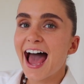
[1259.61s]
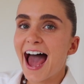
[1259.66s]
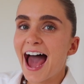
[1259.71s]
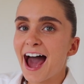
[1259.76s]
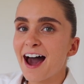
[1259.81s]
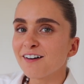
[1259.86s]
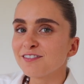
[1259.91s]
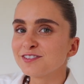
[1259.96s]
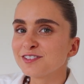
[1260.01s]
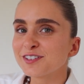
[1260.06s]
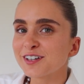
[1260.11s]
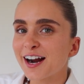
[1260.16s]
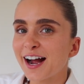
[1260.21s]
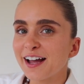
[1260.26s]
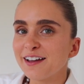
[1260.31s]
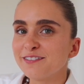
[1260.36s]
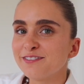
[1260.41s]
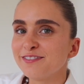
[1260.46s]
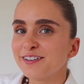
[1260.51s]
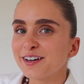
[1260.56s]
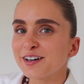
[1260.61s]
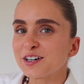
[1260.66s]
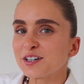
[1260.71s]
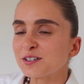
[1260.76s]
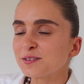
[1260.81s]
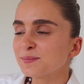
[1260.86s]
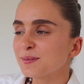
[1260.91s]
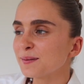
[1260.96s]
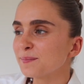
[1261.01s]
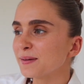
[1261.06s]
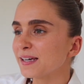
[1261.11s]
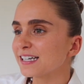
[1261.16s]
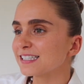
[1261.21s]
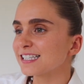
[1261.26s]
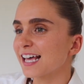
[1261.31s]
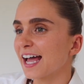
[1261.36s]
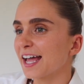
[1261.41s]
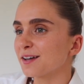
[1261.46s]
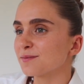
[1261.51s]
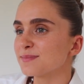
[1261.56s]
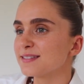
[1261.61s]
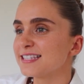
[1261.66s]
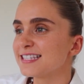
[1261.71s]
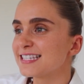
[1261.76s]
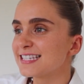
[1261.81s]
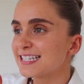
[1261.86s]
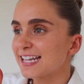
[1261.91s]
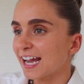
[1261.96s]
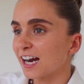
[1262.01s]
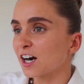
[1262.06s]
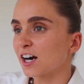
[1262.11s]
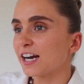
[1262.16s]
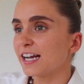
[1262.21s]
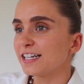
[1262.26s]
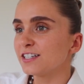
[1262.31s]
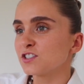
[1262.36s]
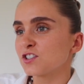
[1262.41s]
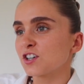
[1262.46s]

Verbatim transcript: after I film because I am staring